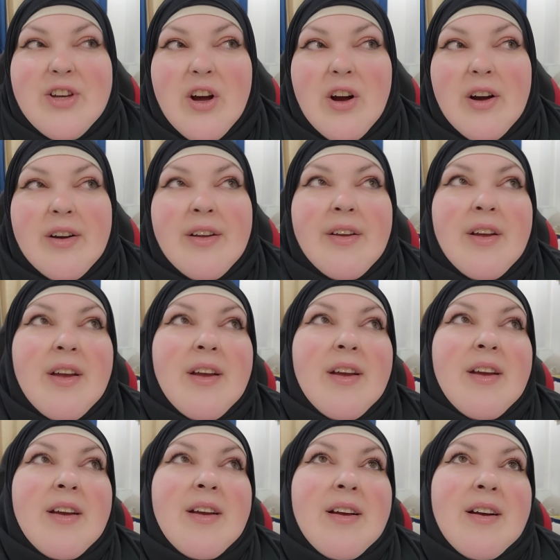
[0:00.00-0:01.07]
It's hard.
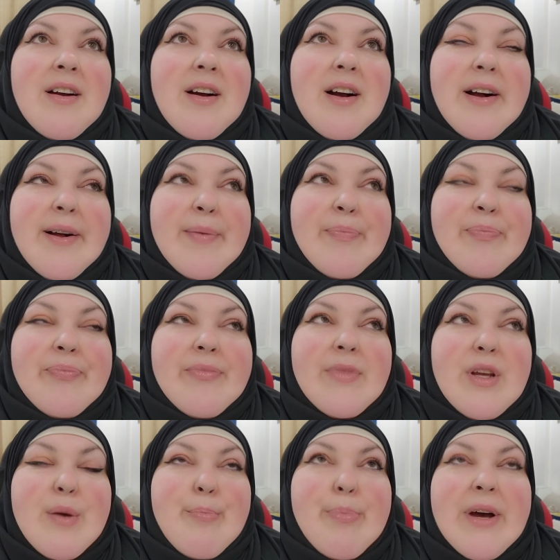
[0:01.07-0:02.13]

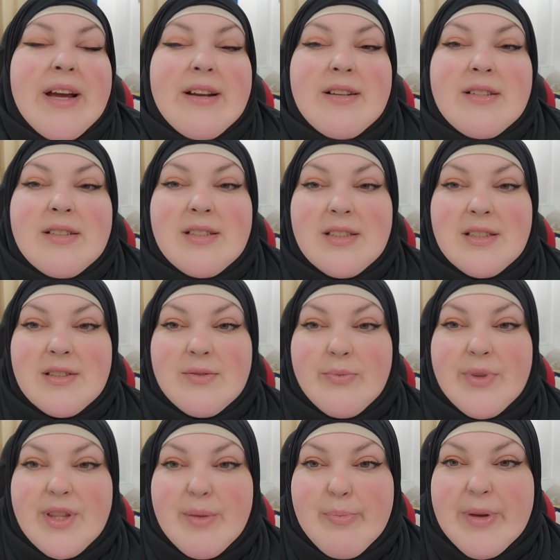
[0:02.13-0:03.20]
But
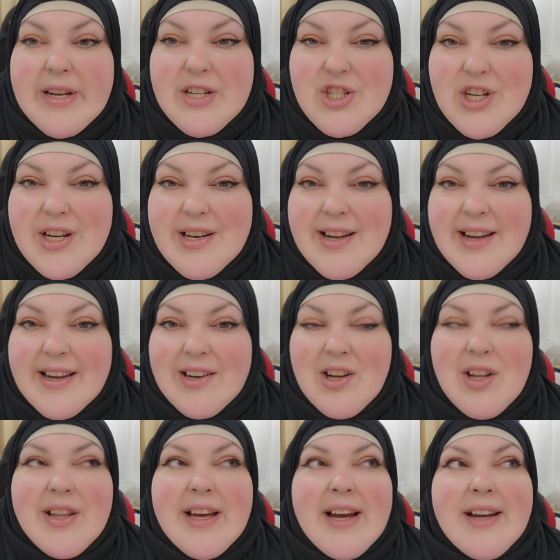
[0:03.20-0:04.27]
with the binge eating and
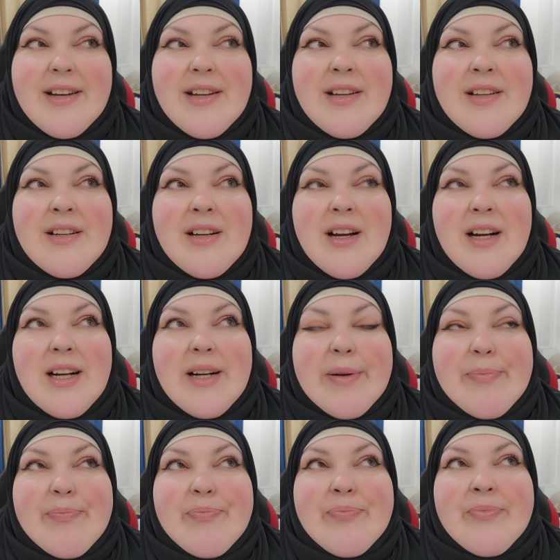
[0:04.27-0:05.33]
all that,
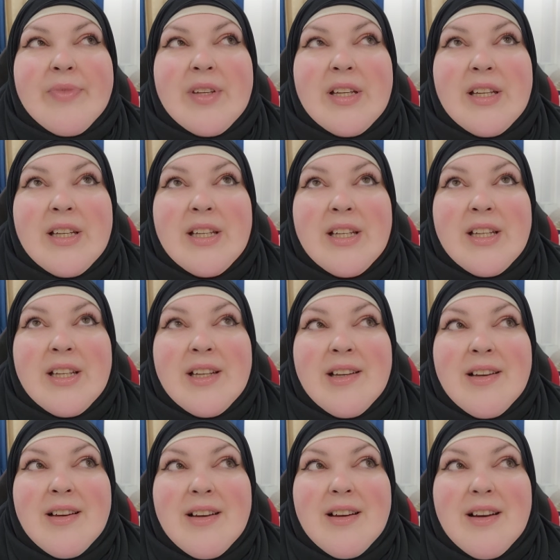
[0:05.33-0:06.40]
I
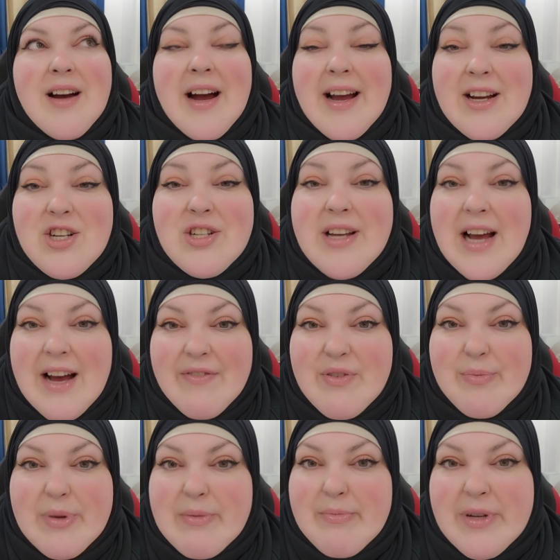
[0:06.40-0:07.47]
actually
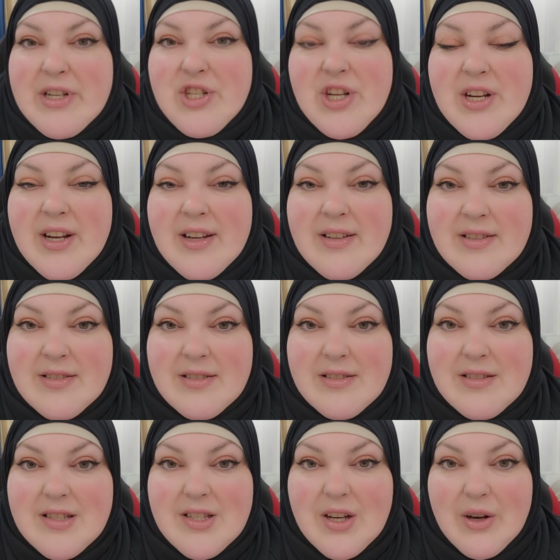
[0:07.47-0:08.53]
haven't been binge eating.
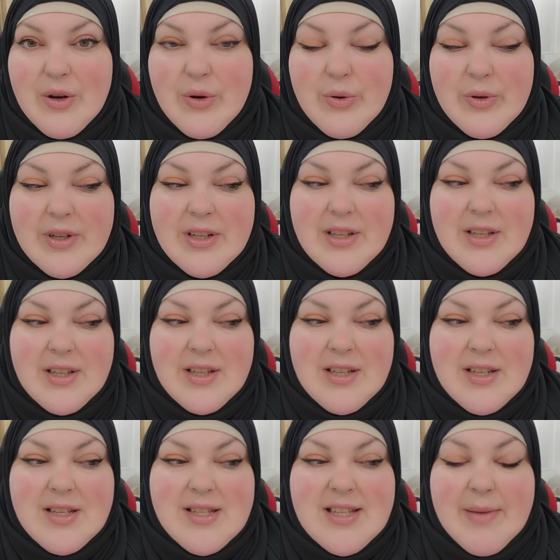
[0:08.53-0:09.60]
So
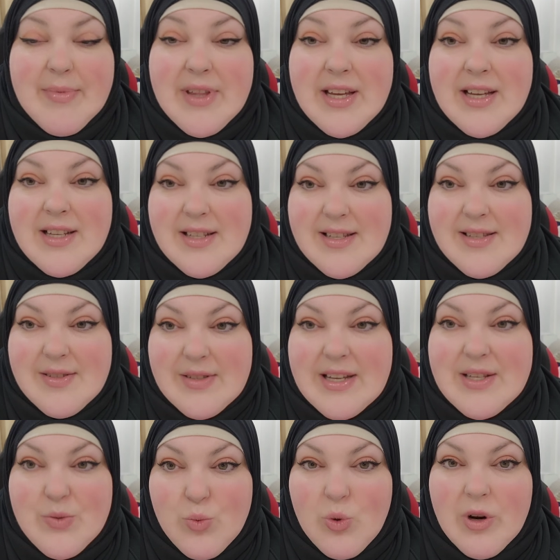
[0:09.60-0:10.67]
something
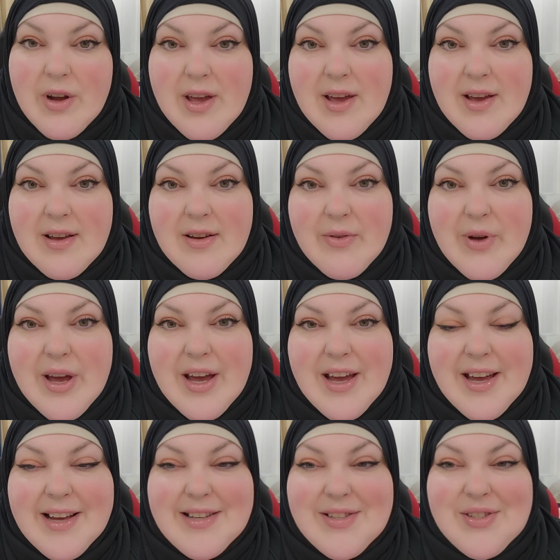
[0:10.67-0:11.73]
is working,
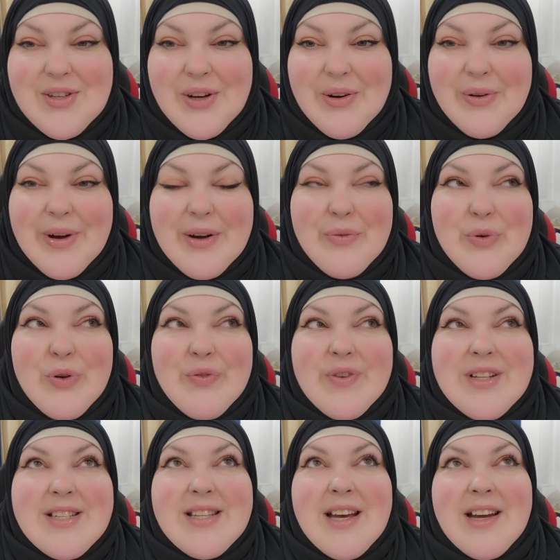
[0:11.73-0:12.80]
okay? So I don't know if
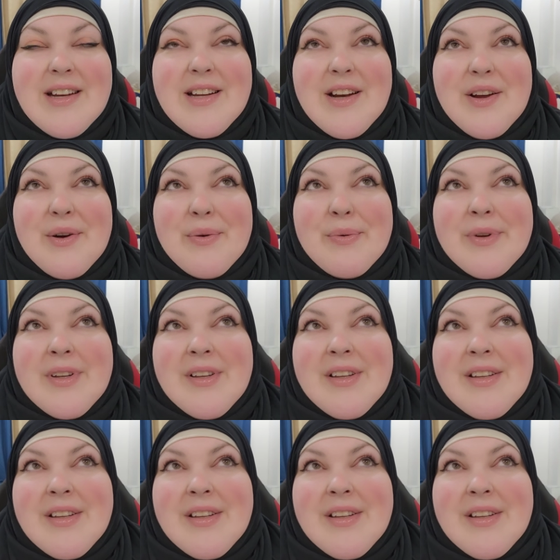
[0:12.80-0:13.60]
it's that, you know,